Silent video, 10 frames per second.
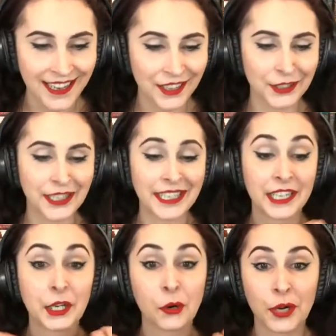You're going to get a
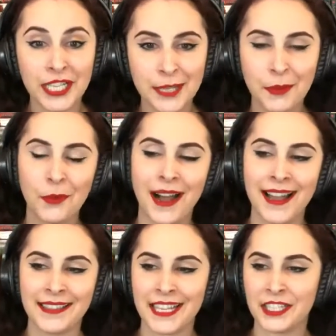crisp
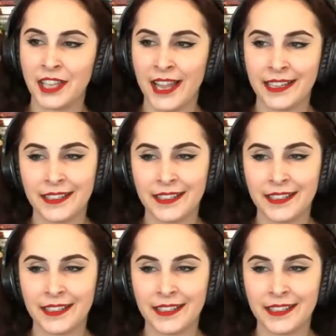wine that you like.